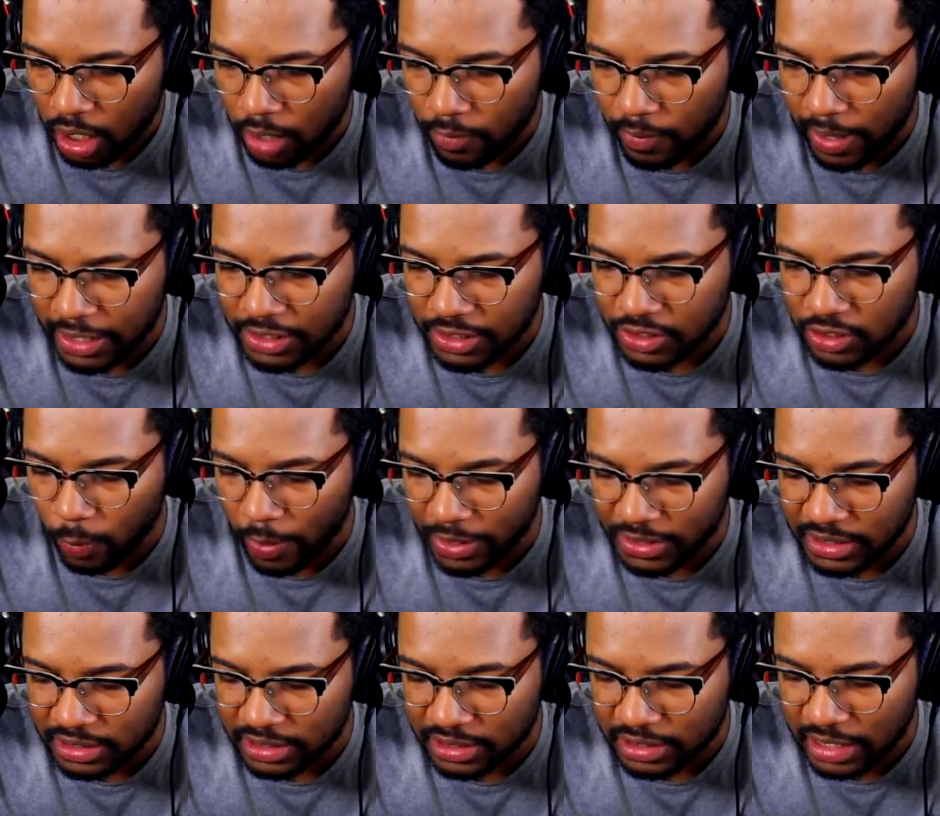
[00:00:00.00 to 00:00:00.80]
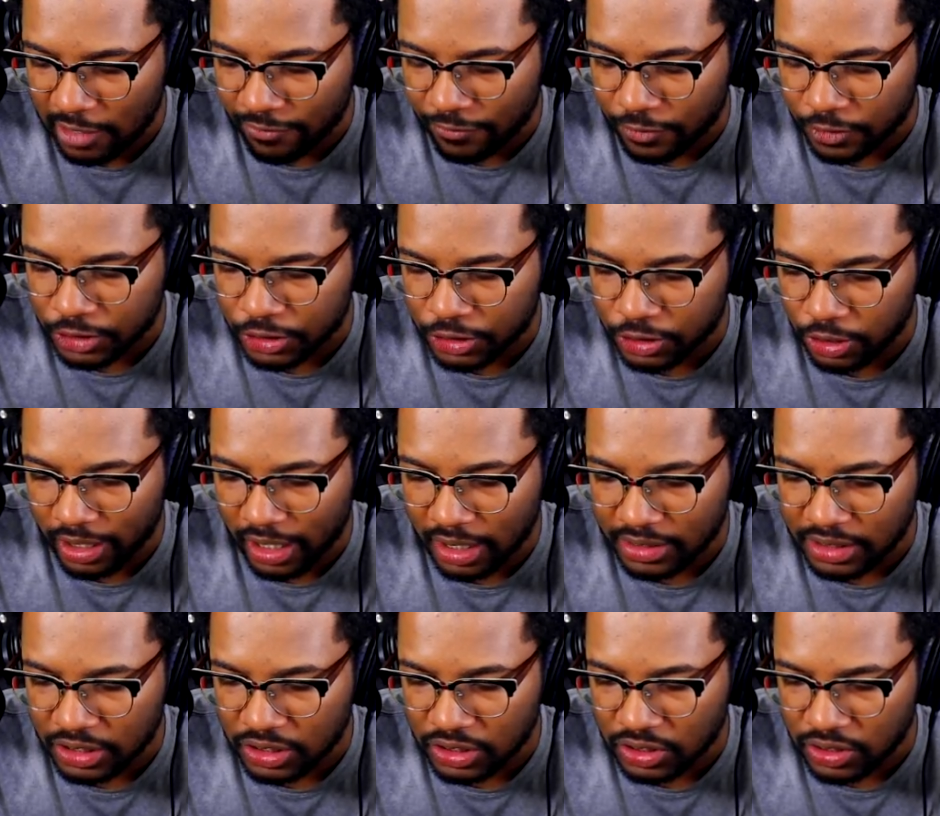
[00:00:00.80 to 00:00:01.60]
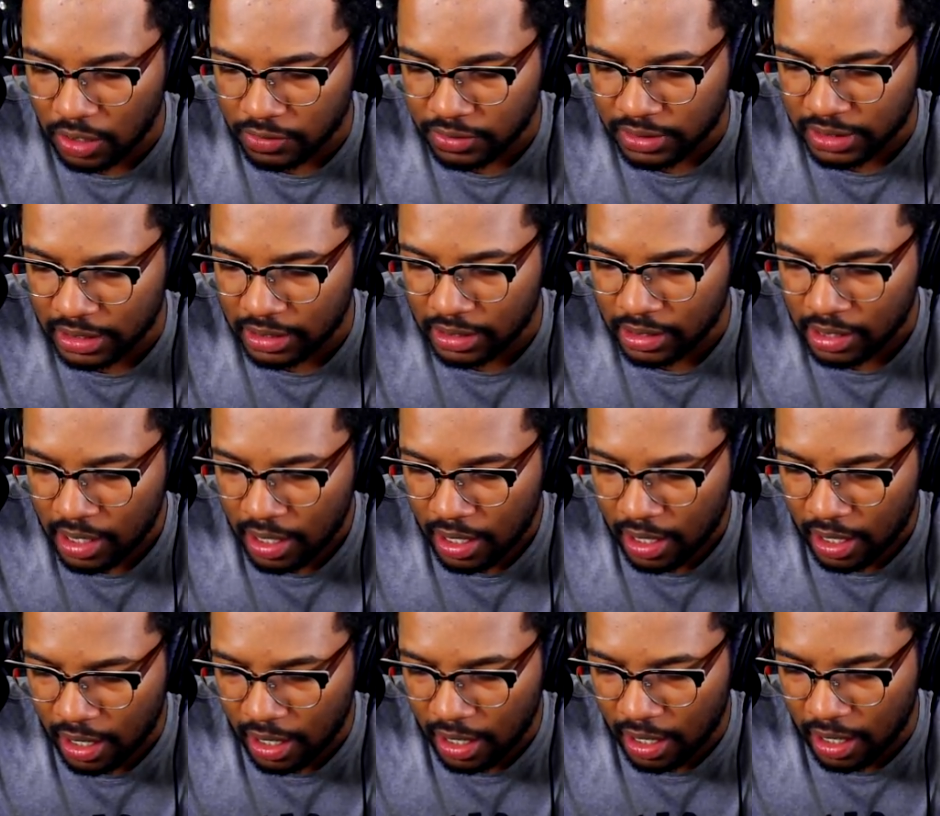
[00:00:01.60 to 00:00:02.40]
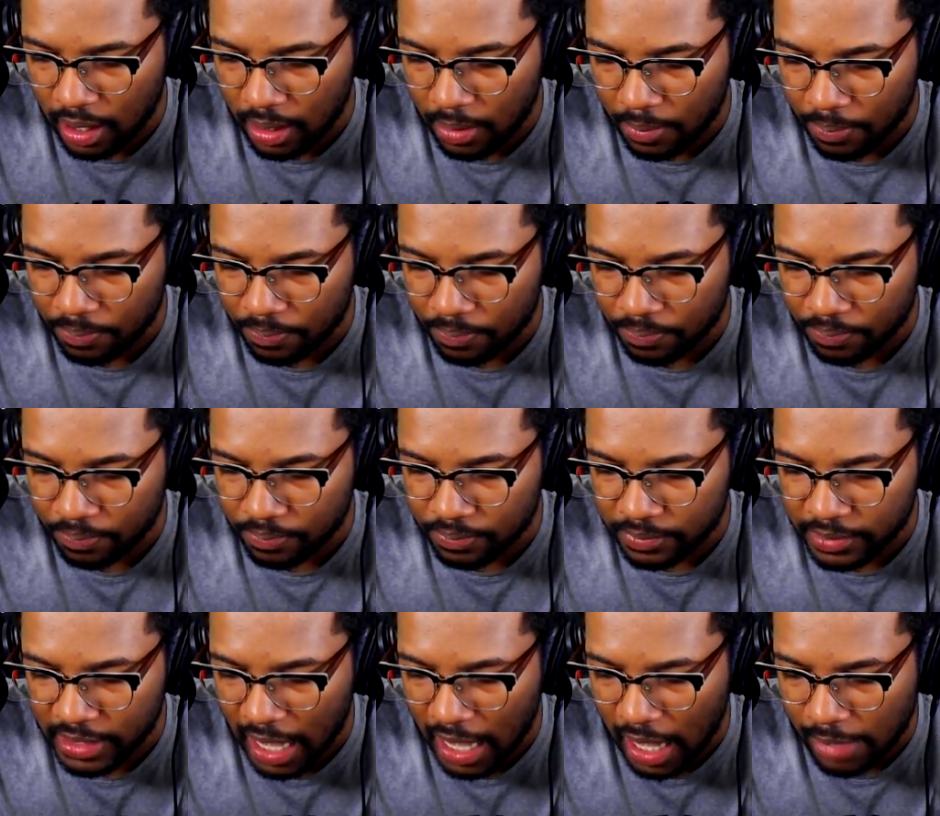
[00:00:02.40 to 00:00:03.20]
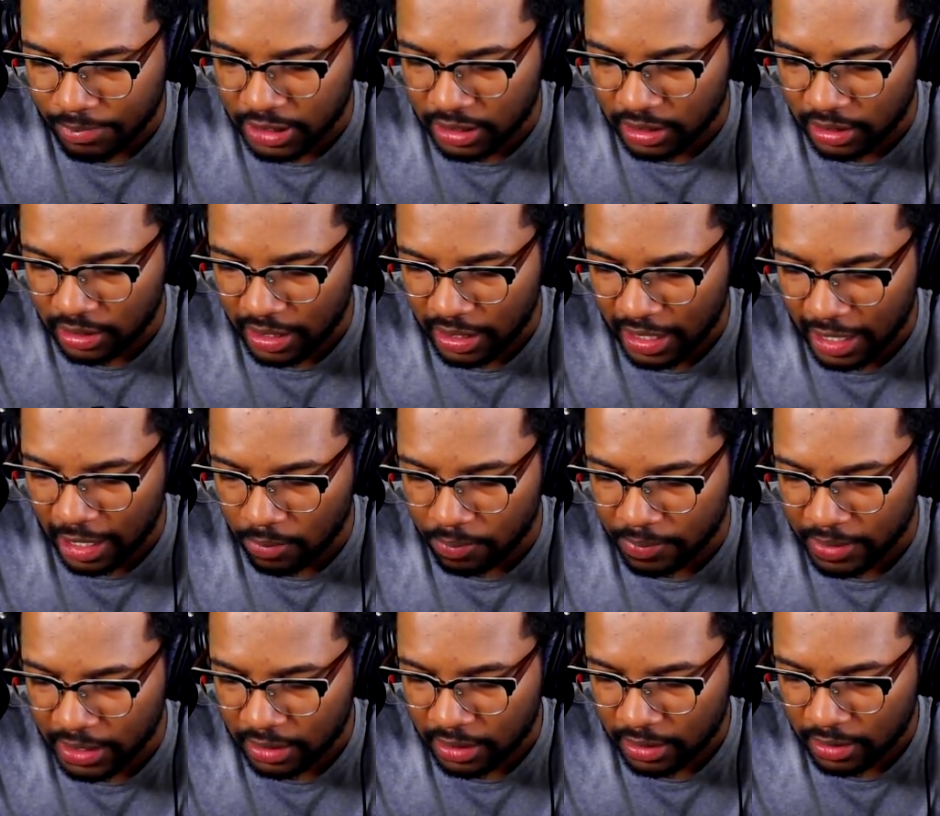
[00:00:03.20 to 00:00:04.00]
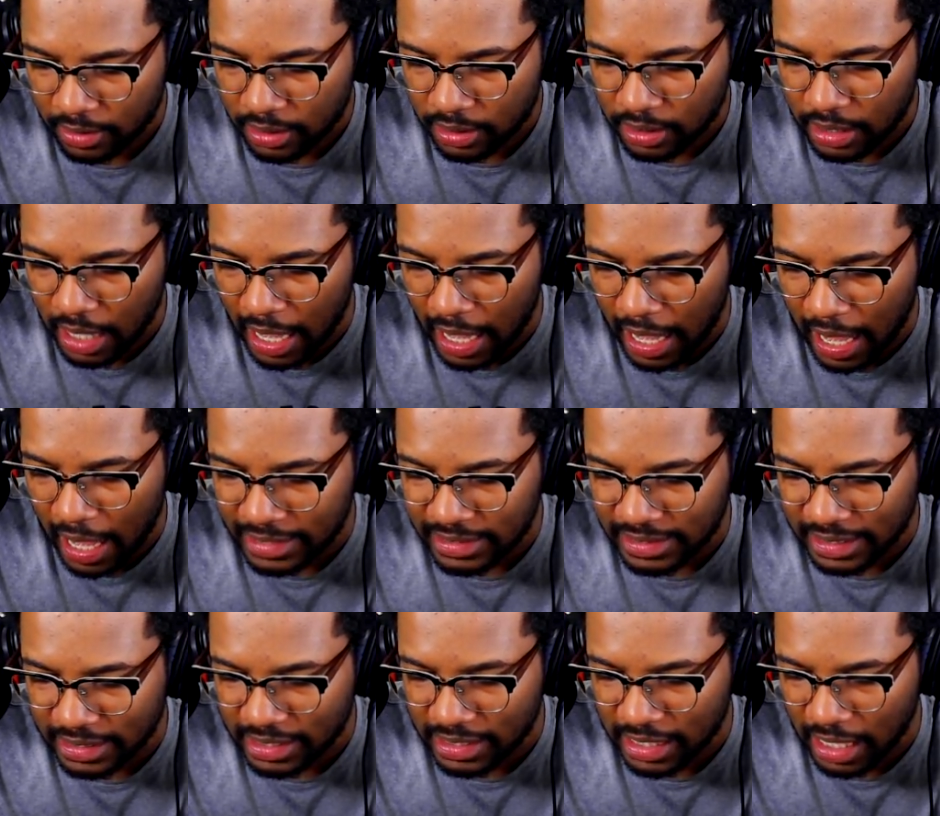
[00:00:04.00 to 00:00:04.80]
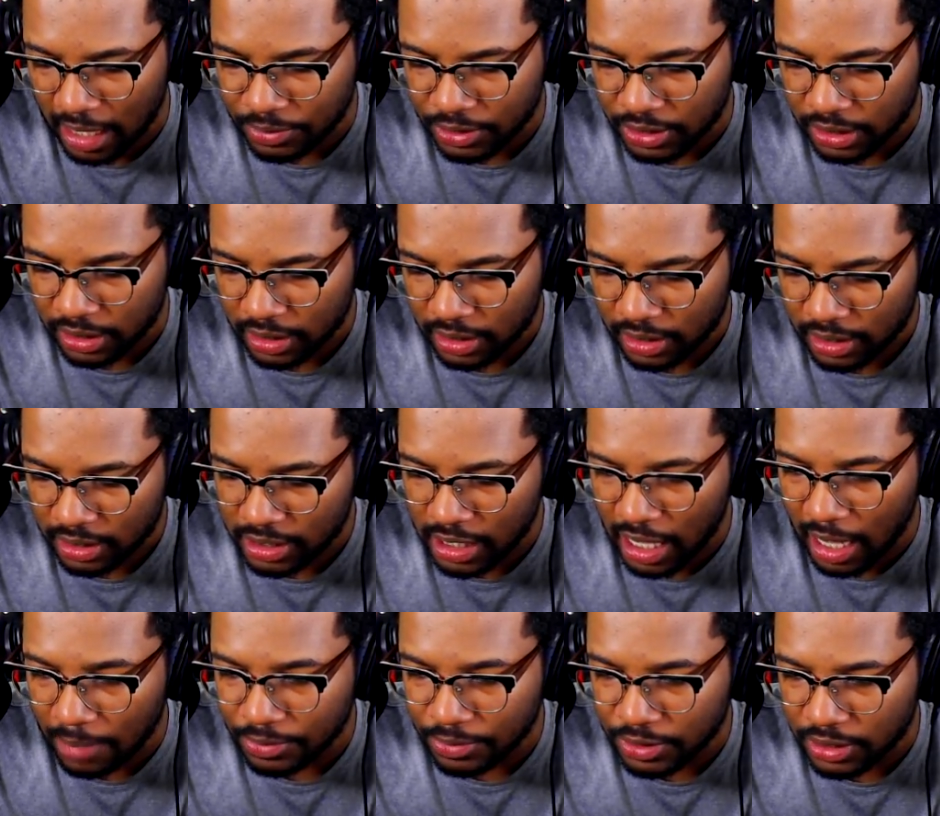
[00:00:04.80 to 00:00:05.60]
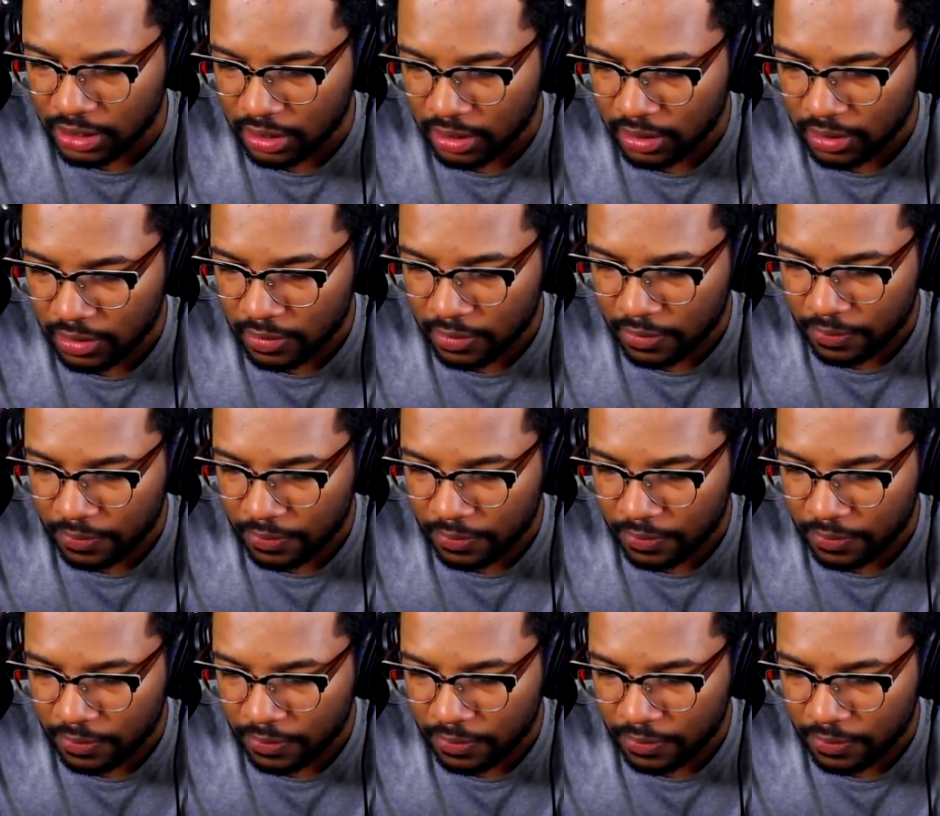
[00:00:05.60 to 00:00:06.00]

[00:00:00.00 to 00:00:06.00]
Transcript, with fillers: All right, he's gonna waste his ki for sure because he's salty. Yamcha, help me. I said Yamcha.